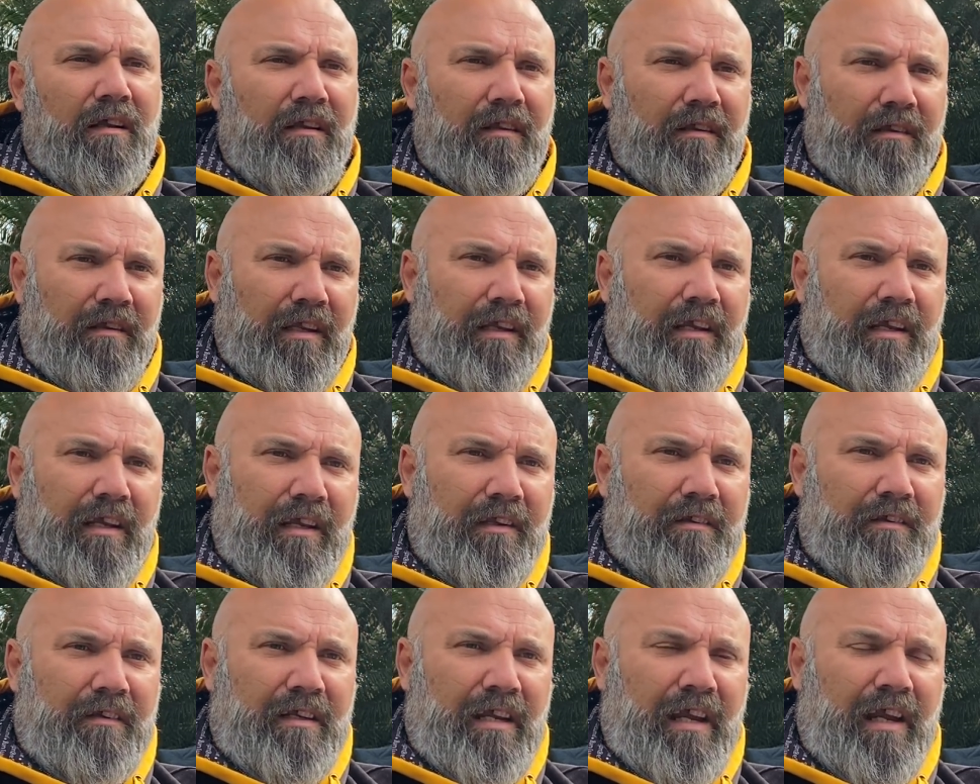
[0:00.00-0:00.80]
the
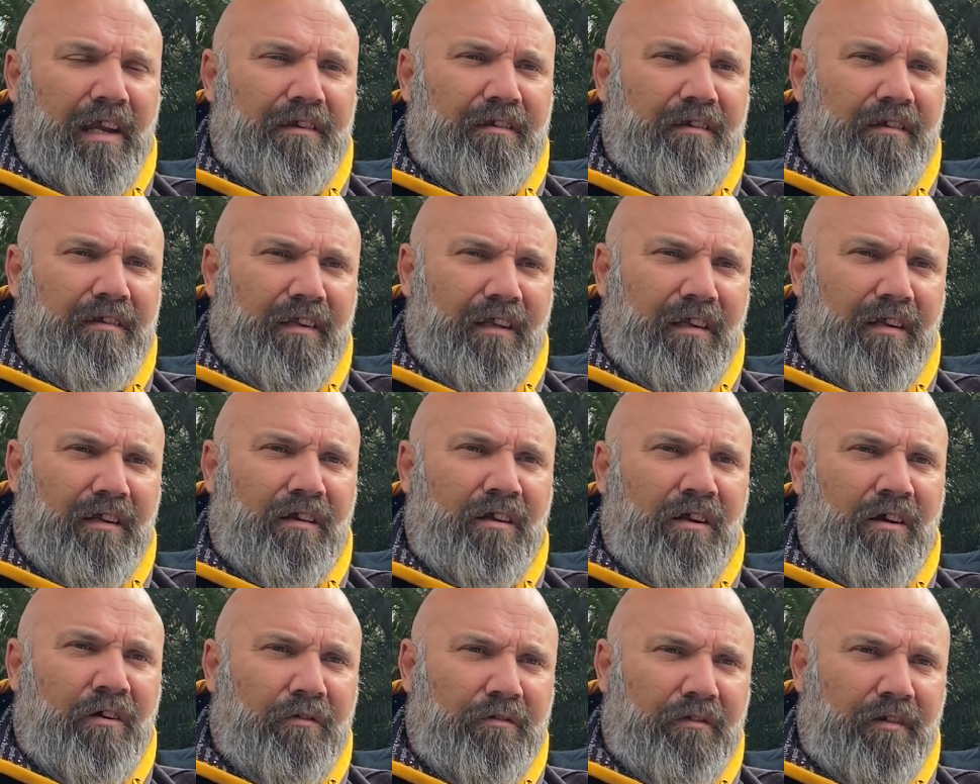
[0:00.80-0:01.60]
education centre,
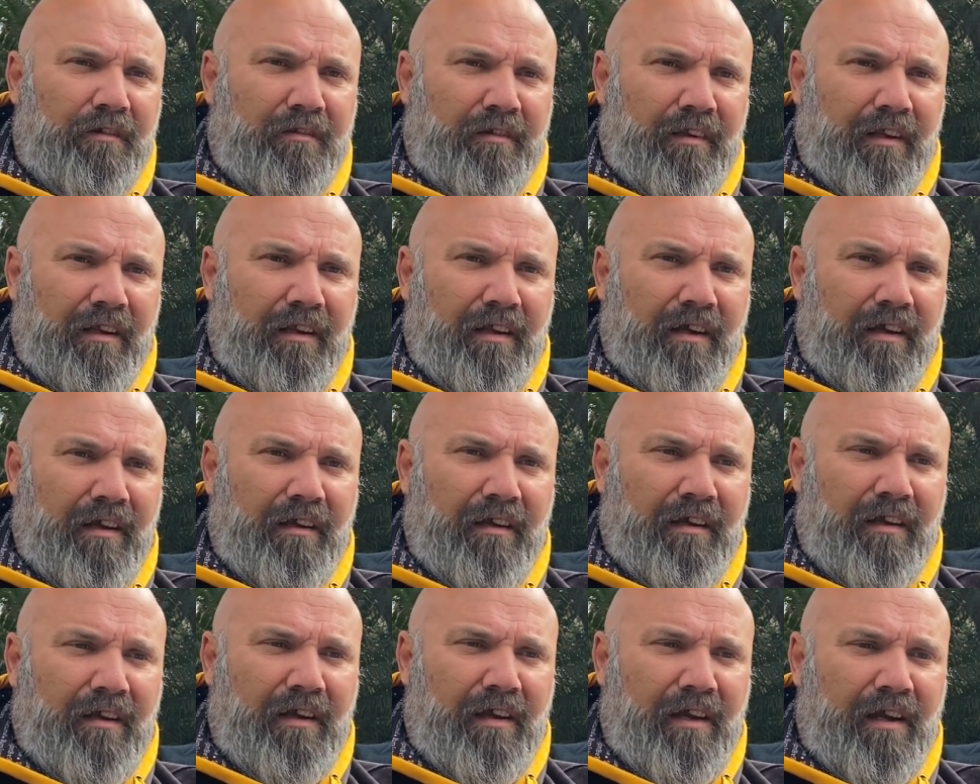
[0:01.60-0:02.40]
culture centre,
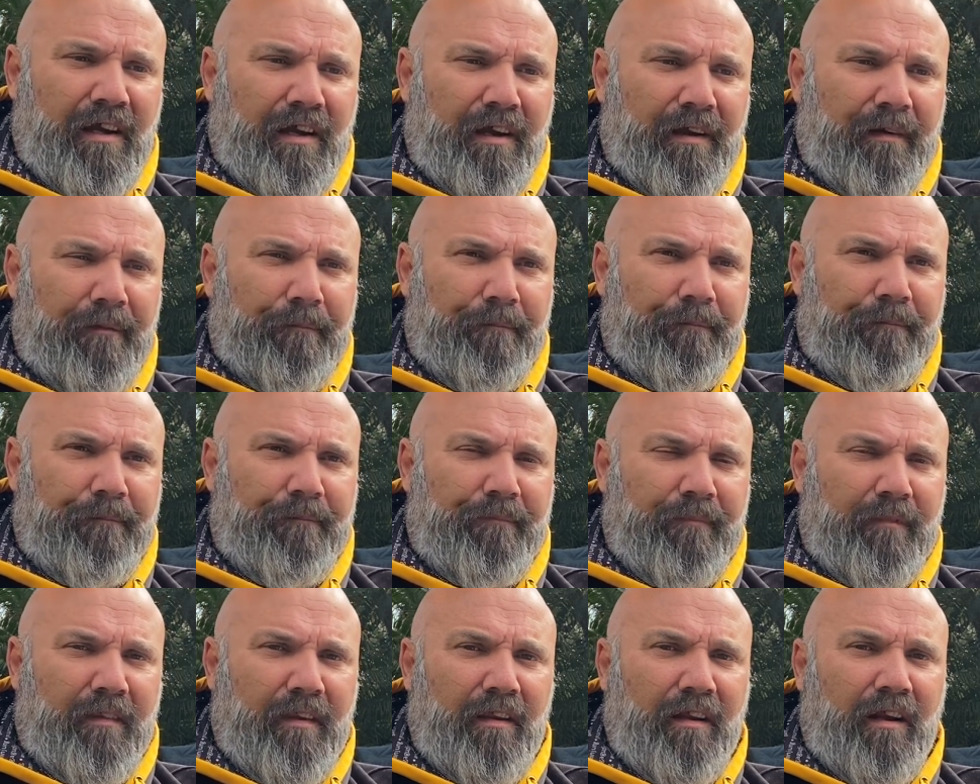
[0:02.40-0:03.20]

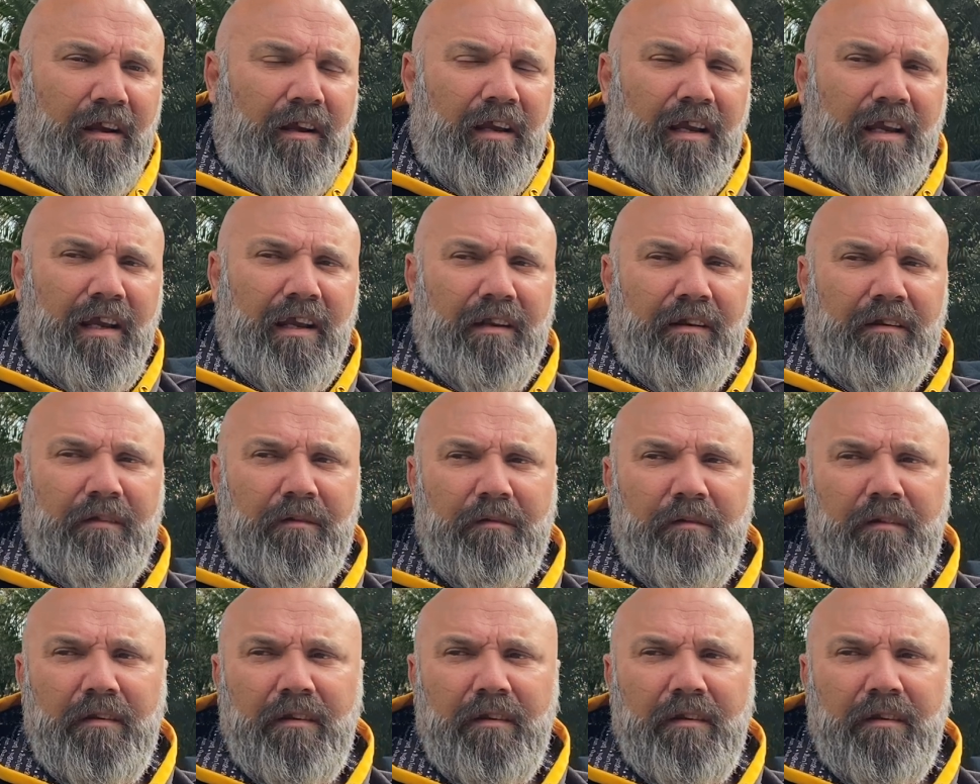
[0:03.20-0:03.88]
and